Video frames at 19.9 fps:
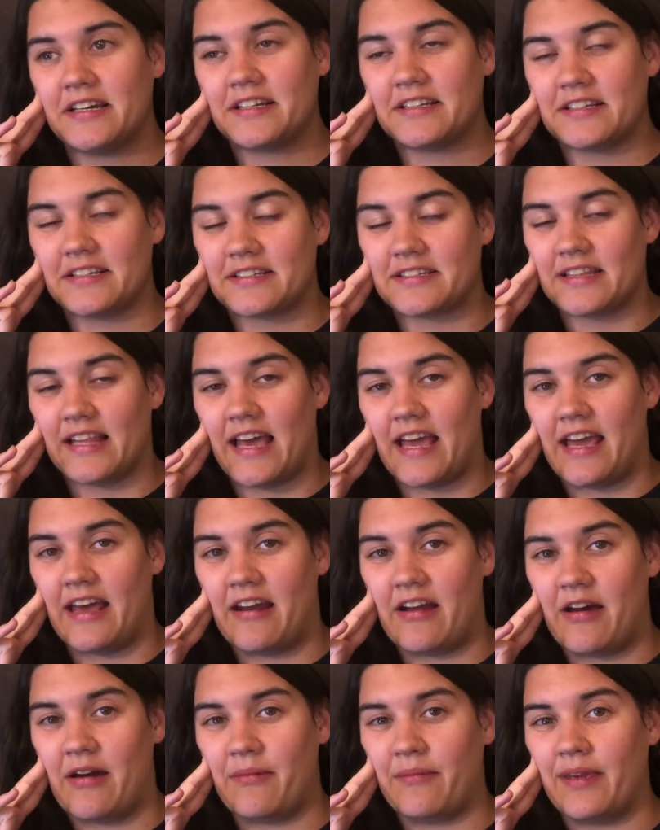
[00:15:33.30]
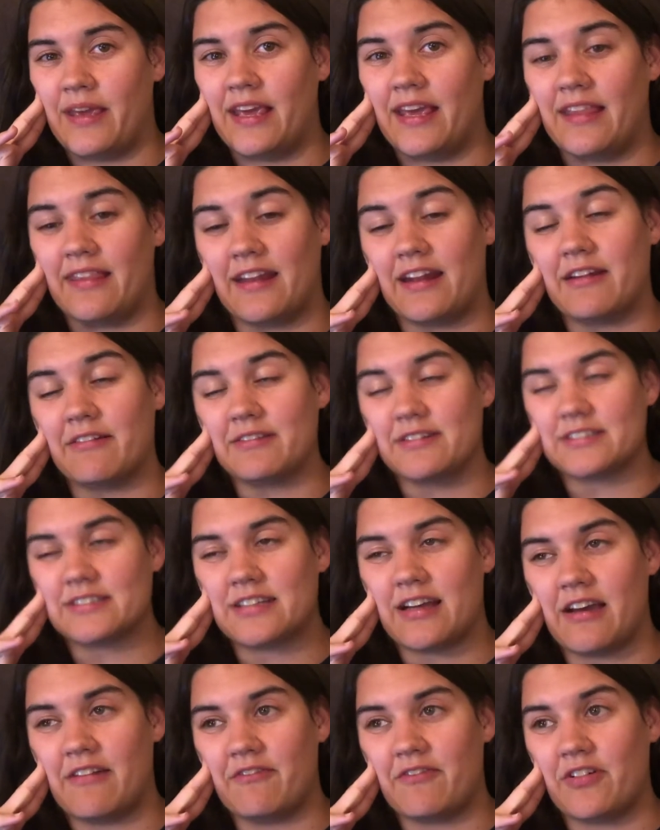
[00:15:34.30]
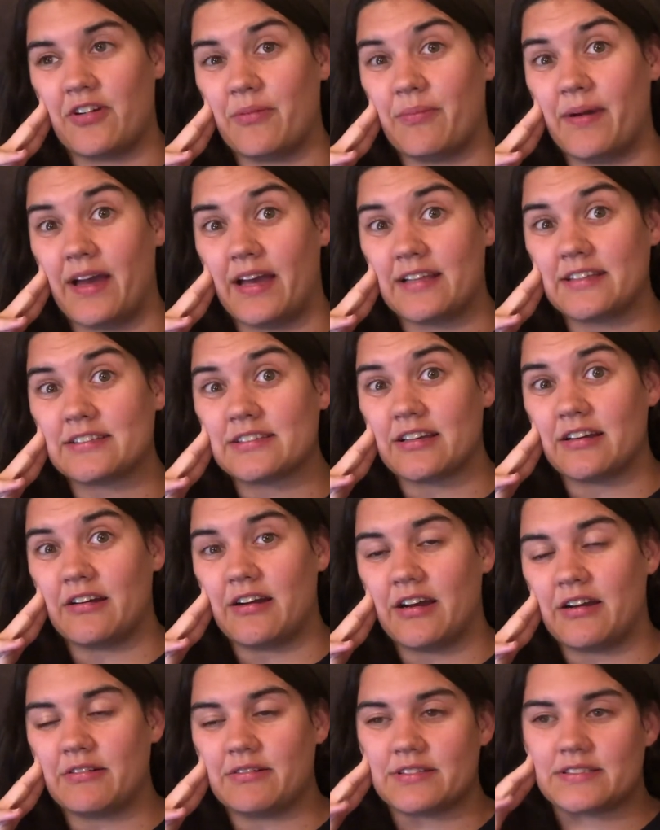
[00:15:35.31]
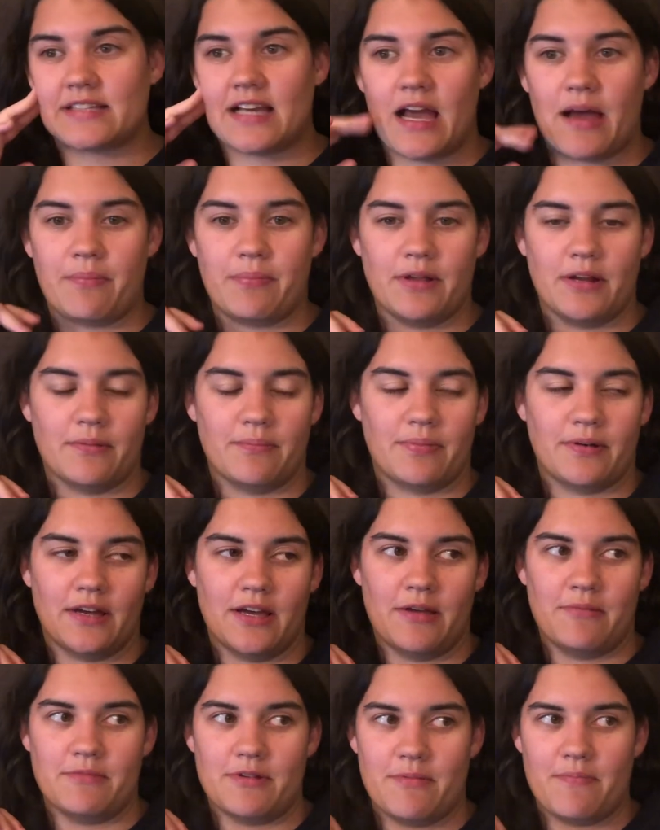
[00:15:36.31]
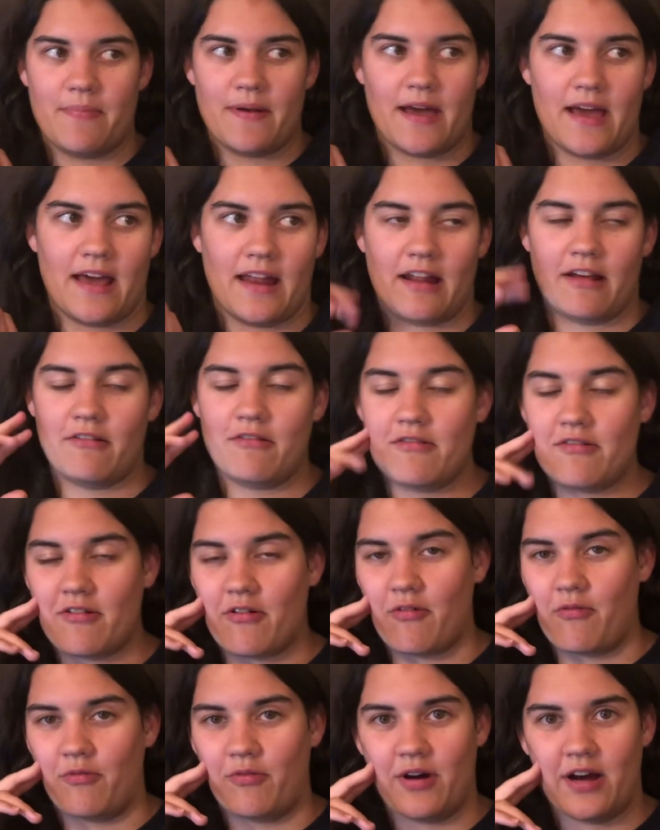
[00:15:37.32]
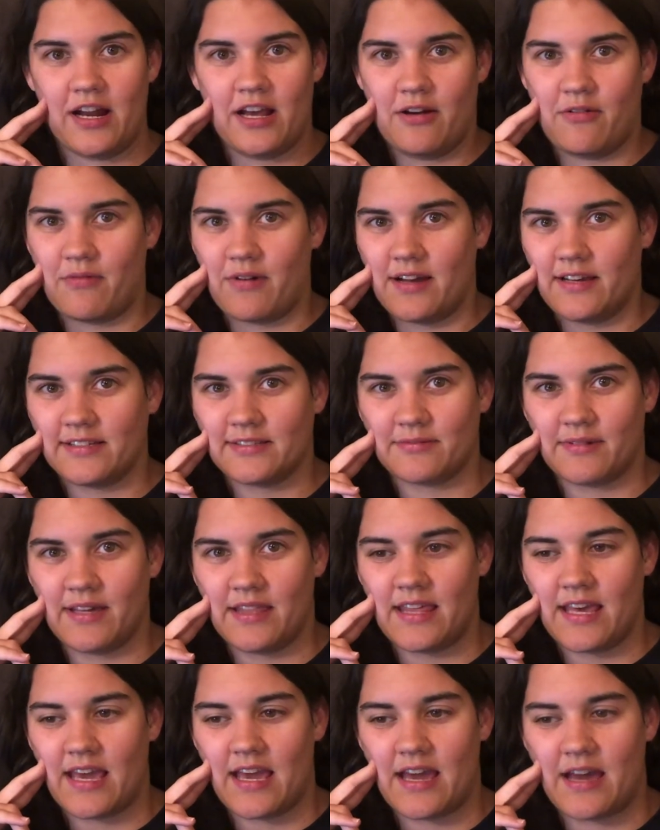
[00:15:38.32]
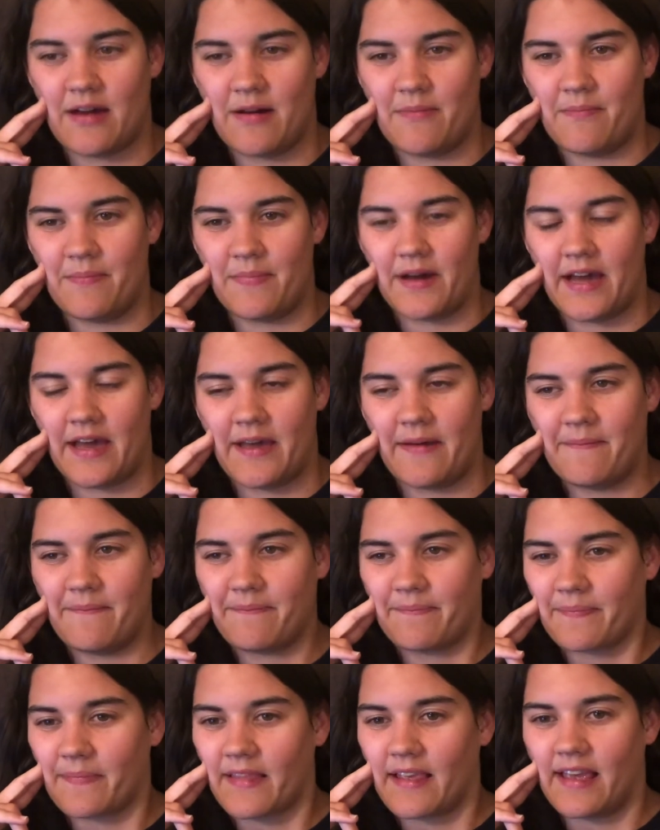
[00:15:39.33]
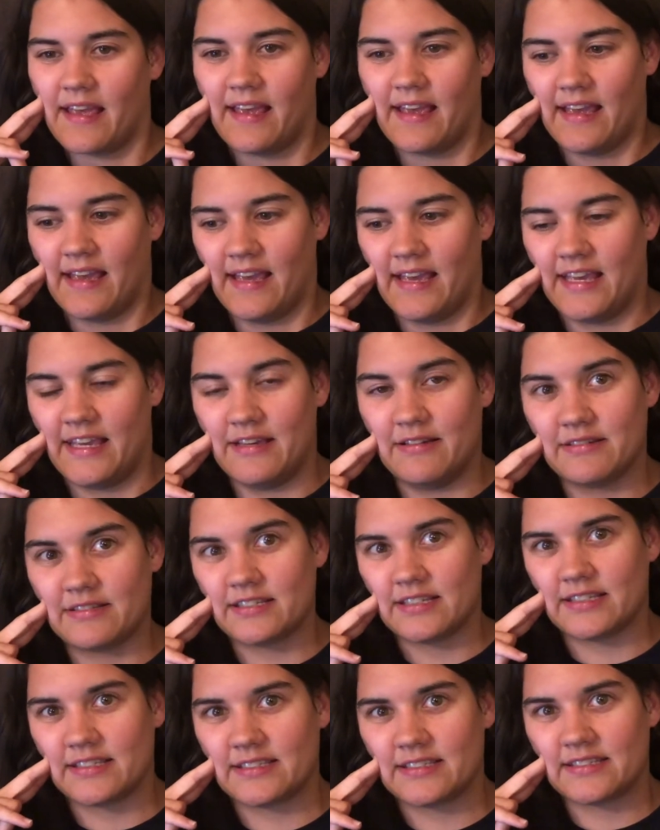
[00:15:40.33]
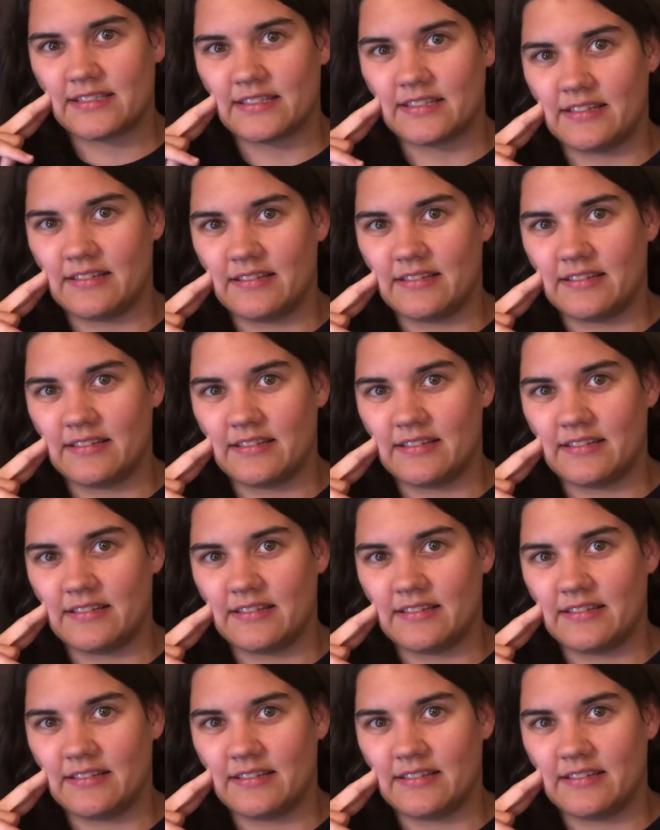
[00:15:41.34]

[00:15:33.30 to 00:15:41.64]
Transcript: just laying on me and then it was time for bed so i was happy to put him to bed i don't know what it was with him but he's just